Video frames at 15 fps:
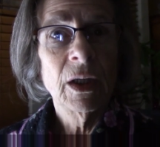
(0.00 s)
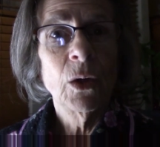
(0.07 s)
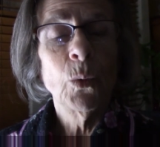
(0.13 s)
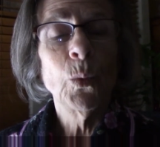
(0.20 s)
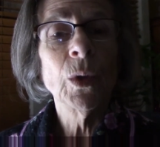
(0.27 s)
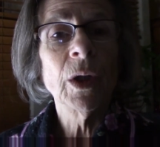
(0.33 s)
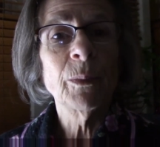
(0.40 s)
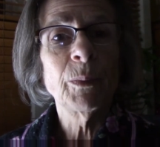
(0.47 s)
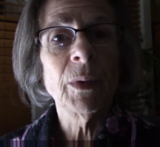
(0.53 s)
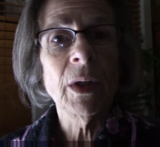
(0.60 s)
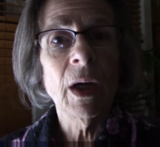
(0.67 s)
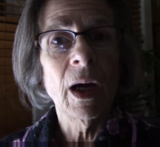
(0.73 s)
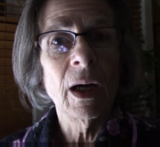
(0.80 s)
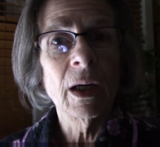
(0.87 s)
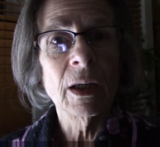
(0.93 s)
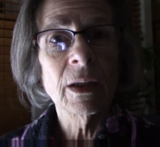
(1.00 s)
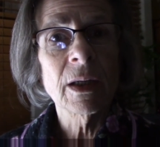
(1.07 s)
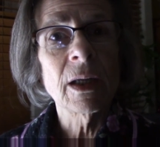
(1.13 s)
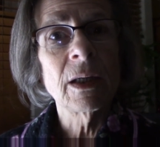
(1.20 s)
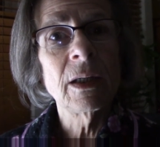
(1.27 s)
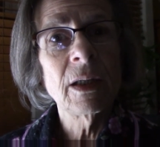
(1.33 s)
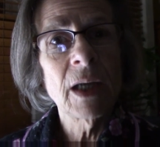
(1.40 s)
Will it be hard?
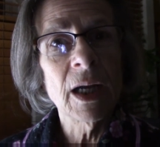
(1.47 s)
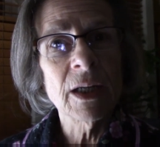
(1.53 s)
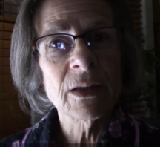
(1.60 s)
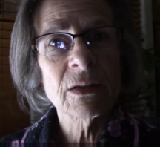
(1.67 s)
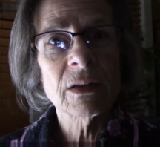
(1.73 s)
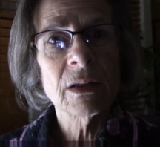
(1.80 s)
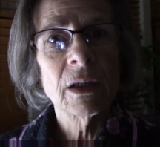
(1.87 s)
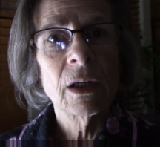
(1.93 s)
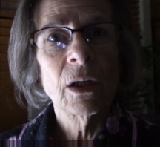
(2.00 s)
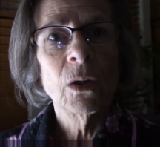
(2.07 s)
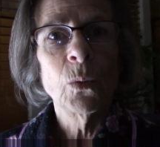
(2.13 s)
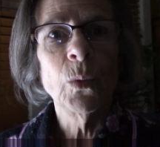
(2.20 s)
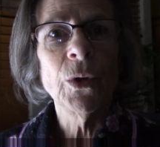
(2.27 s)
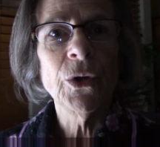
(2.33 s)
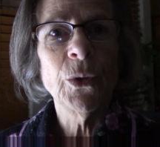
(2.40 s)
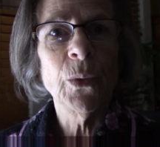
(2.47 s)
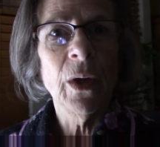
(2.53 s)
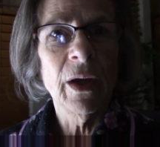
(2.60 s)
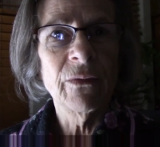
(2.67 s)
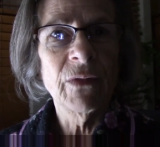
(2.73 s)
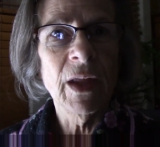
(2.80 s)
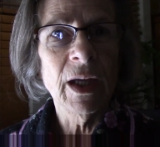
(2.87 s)
Yes. Will you
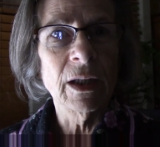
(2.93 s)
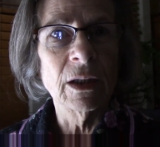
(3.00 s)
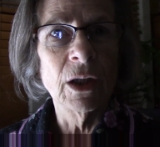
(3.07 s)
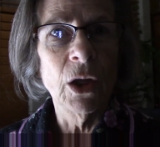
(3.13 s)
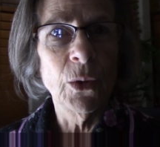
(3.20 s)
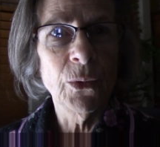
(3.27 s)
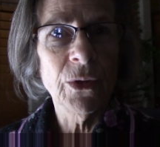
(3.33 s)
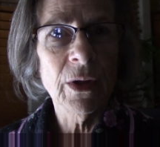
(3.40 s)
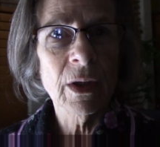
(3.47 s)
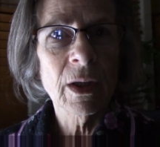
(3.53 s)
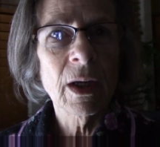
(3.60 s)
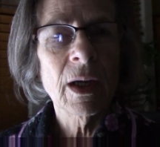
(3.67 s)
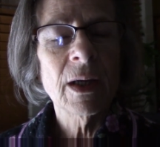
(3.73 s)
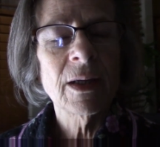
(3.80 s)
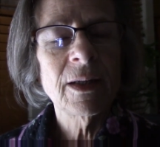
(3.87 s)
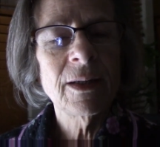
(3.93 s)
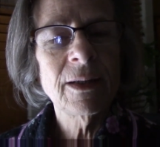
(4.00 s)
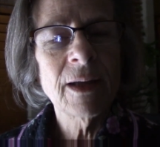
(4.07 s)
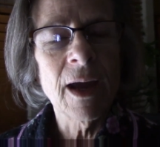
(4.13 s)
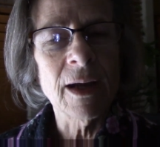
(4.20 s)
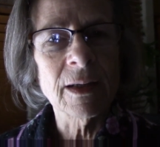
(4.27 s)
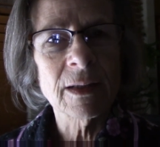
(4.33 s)
have that loathing?
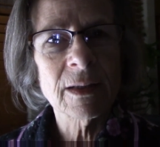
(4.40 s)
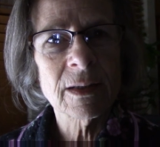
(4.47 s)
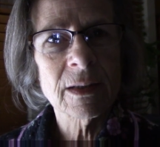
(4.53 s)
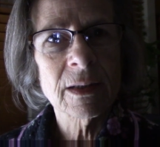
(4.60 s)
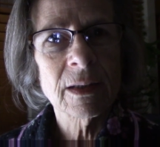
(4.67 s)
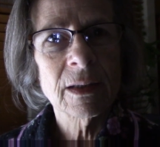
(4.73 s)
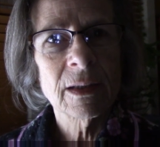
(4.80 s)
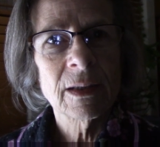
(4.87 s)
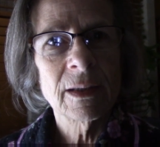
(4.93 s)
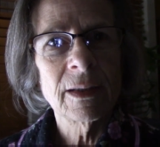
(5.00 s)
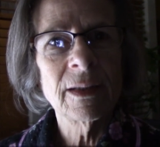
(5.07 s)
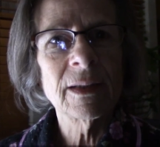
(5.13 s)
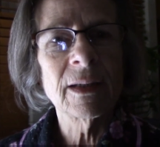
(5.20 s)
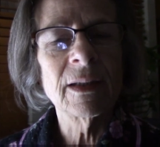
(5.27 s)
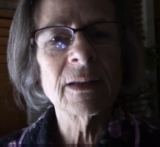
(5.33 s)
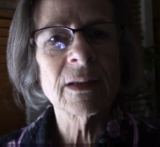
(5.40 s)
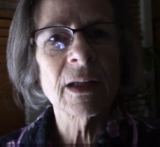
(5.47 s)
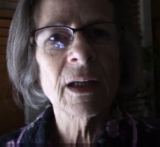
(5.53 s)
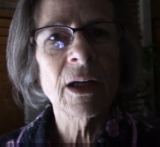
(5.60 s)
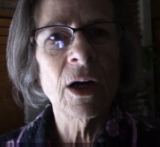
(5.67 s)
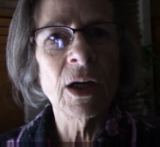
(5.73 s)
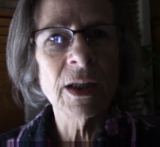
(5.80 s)
Yes. It is a
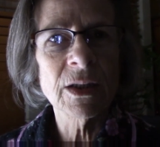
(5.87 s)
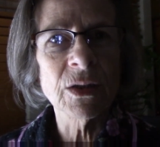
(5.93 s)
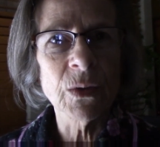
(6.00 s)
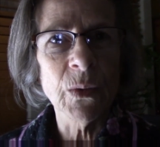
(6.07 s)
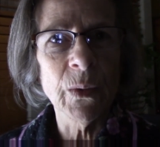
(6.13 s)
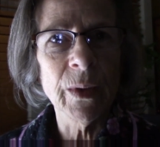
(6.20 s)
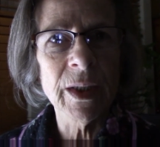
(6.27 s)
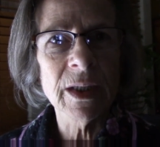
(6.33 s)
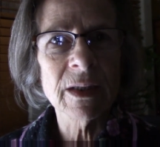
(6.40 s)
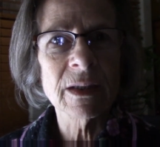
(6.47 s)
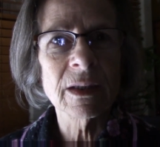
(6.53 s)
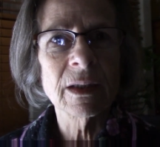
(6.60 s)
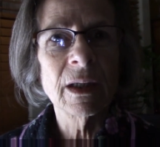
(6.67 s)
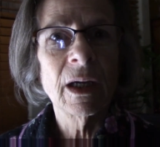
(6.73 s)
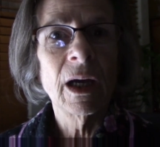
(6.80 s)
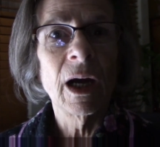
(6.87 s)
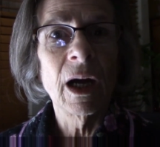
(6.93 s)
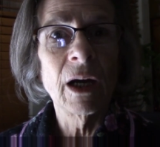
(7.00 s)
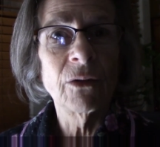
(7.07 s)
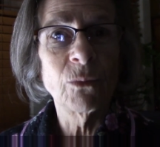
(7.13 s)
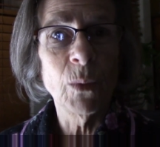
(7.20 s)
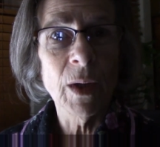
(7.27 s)
consequence
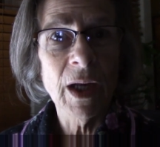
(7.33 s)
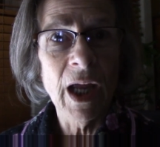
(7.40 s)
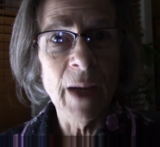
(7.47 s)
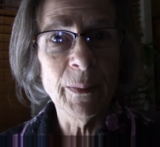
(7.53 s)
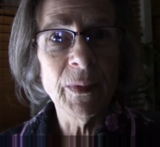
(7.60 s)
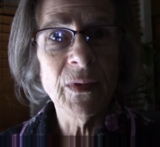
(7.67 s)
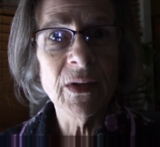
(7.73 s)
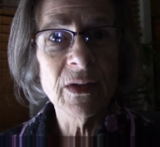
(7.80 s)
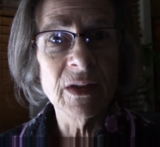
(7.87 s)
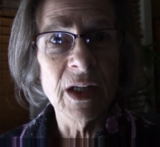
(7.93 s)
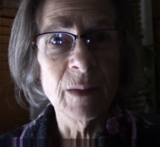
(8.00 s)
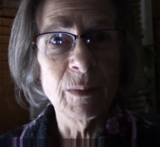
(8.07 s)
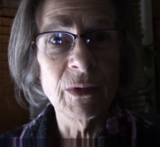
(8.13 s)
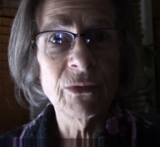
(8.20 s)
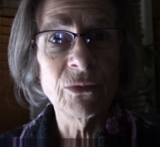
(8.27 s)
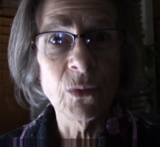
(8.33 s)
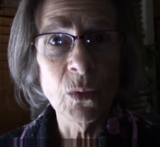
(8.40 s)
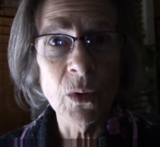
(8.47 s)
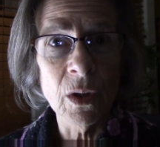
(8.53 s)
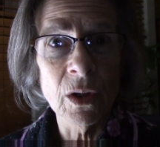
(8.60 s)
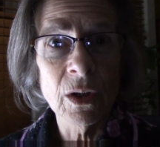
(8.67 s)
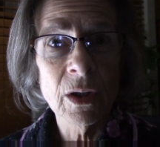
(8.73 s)
of what happened the day
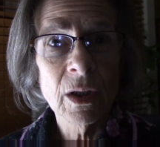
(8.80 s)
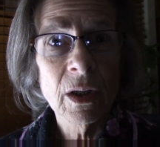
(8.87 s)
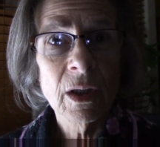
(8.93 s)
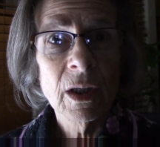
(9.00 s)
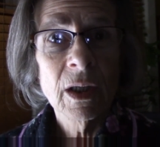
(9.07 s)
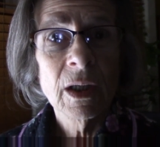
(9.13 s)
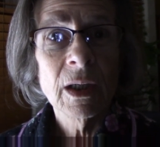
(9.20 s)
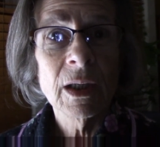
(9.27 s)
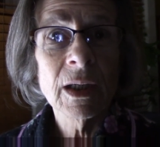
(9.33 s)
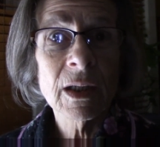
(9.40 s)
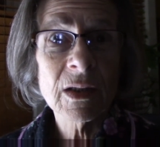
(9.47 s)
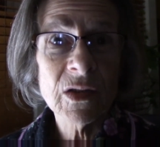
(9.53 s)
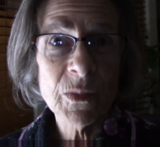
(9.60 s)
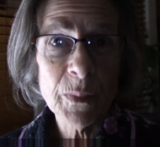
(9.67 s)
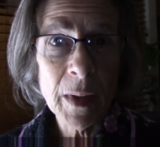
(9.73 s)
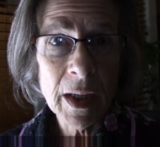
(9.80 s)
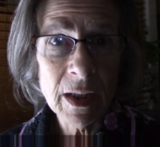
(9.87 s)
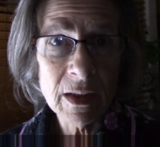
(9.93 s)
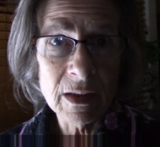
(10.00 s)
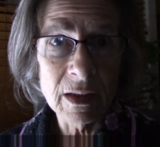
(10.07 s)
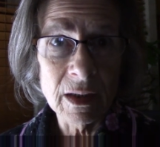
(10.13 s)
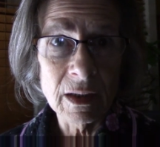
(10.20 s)
before.
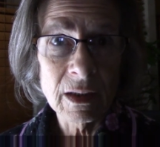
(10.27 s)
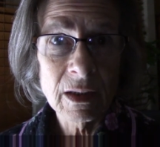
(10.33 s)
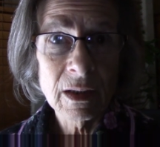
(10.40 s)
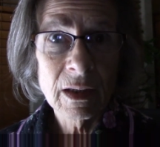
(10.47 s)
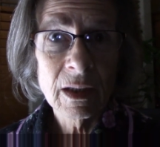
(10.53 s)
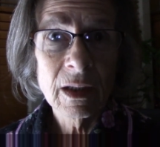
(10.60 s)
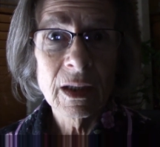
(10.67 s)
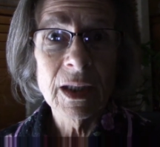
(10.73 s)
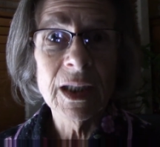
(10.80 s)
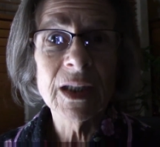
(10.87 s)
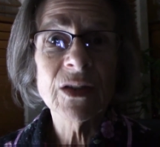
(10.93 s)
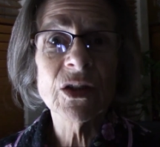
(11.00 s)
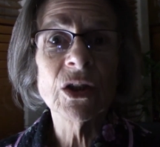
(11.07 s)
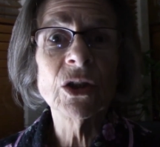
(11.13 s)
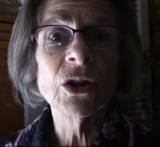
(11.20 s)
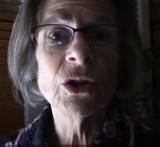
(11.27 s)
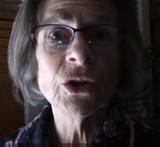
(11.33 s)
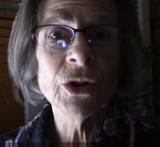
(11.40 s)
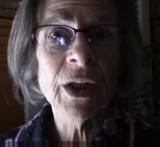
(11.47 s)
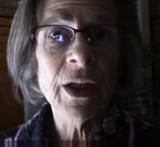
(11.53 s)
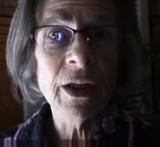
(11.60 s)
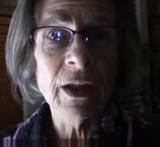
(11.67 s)
Expect it. It's a
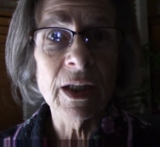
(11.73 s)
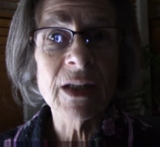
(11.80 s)
learning